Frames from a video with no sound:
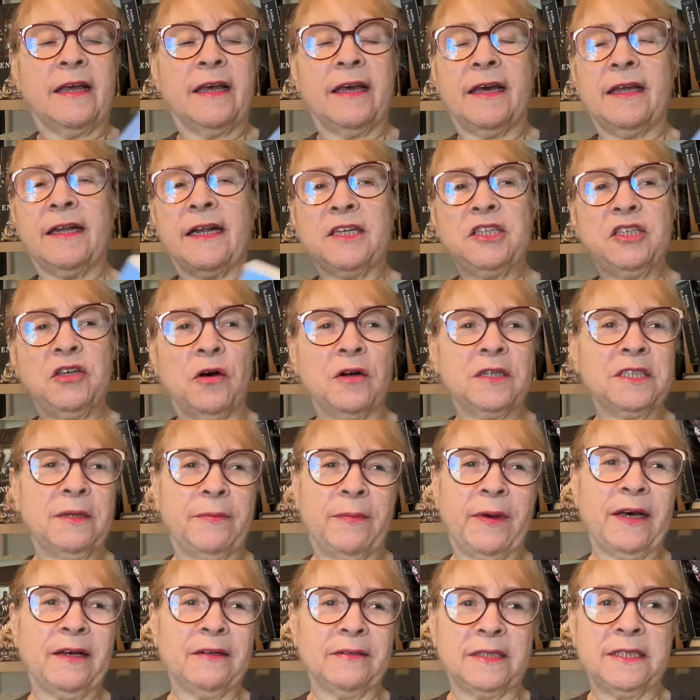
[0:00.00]
And I talked
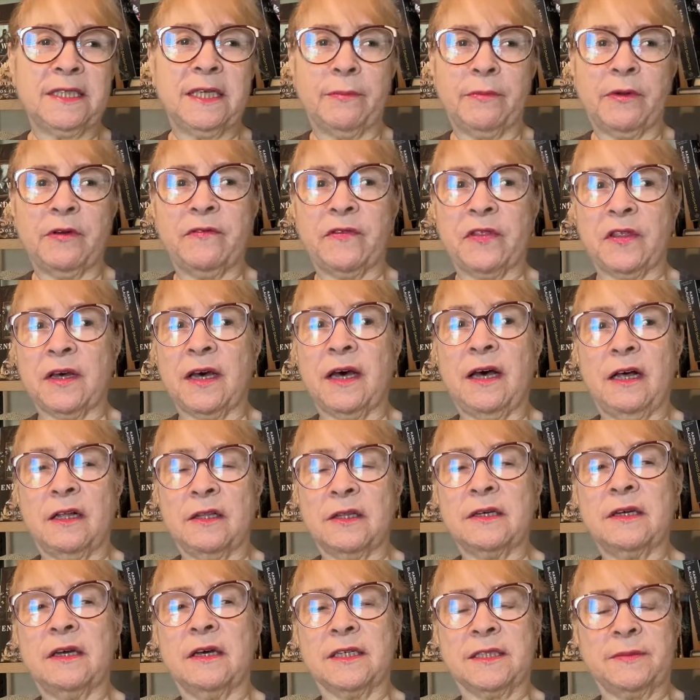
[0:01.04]
about some of the
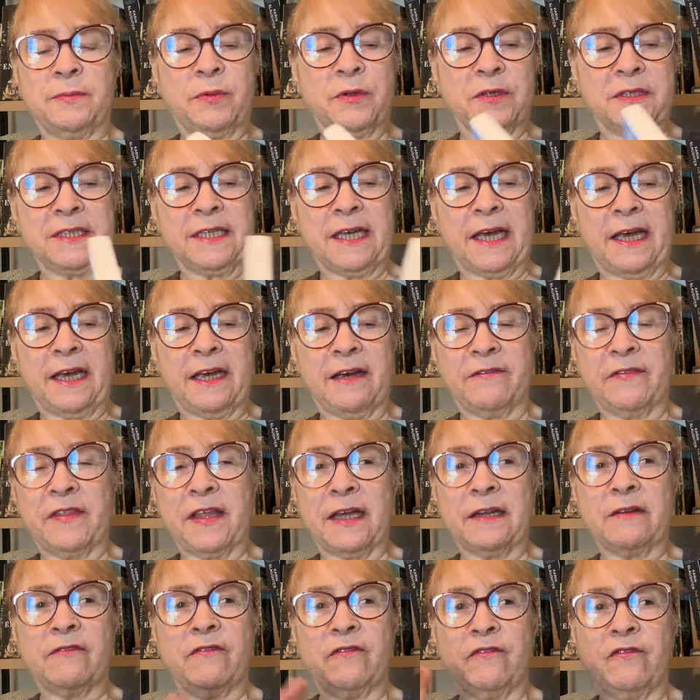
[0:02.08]
Holocaust books I have
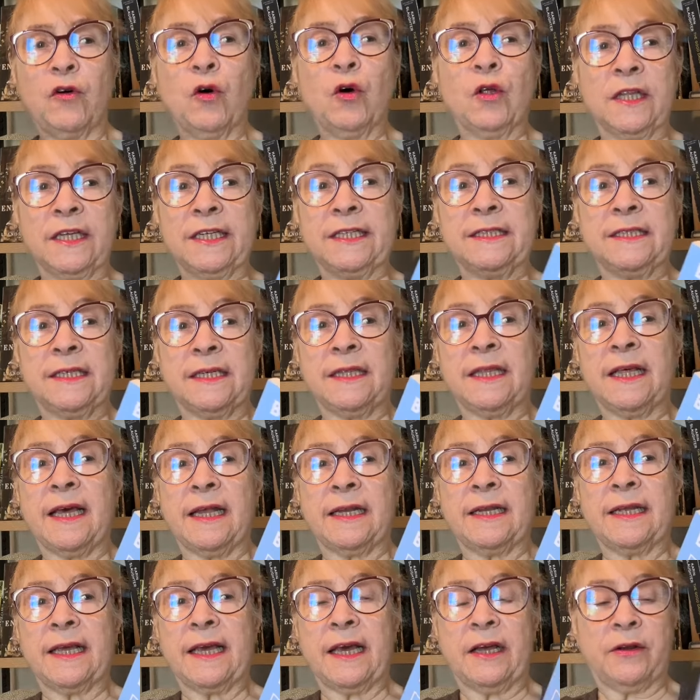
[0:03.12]
that fall into
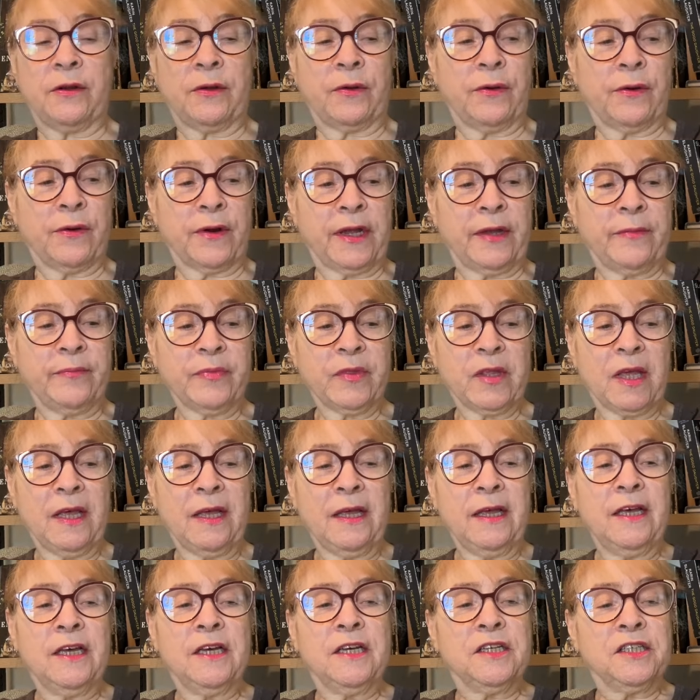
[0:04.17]
that category.
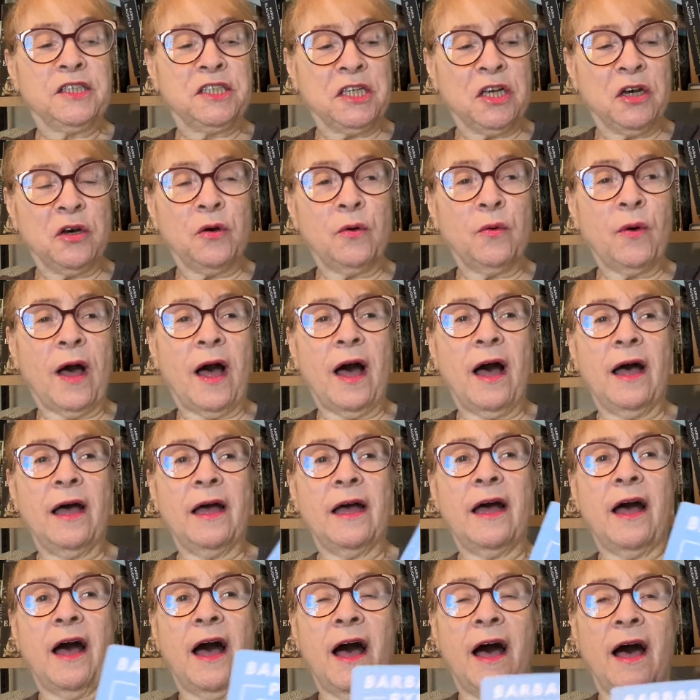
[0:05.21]
So
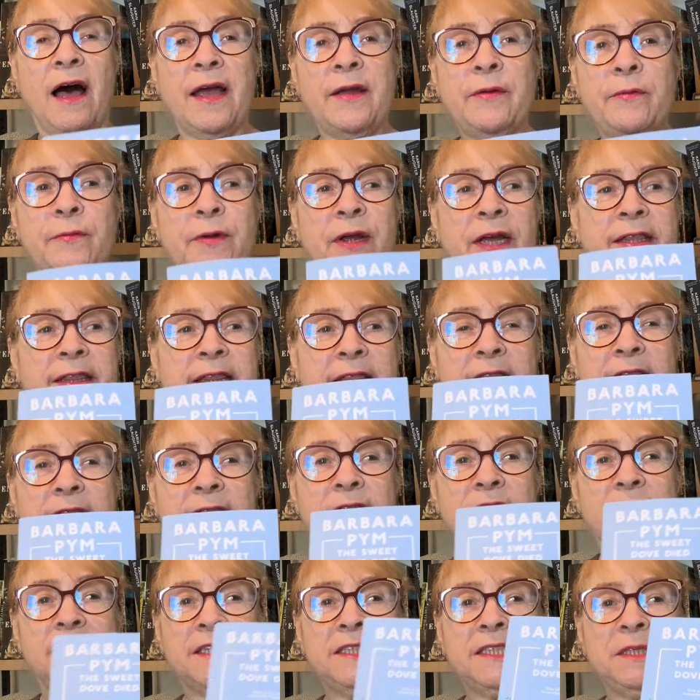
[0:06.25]
I read
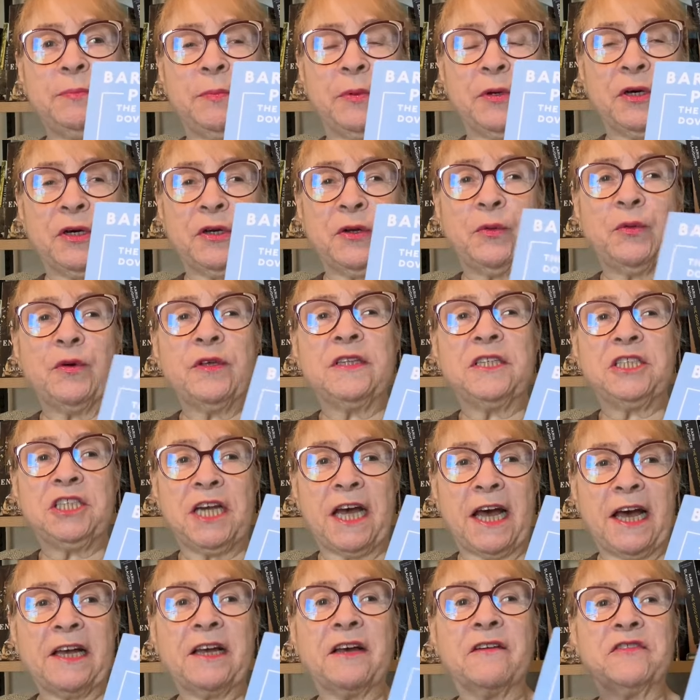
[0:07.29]
this book with
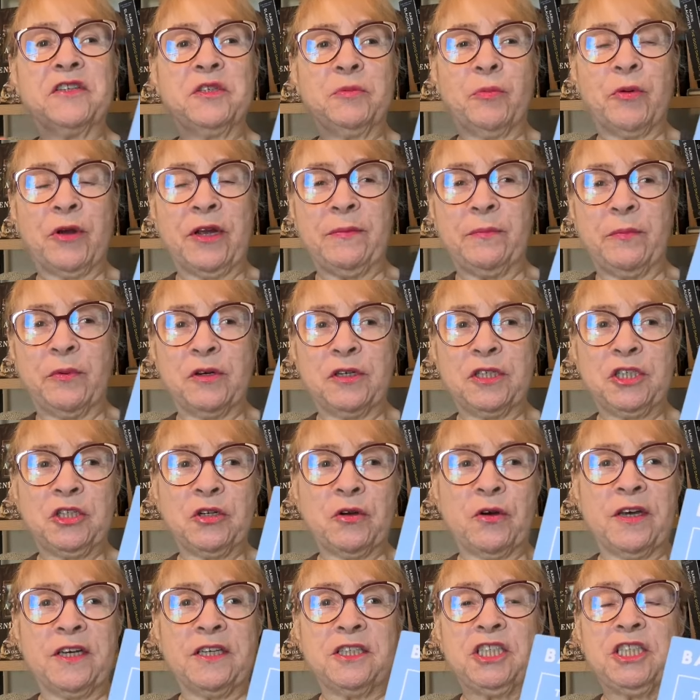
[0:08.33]
Jack of Spread Book Joy.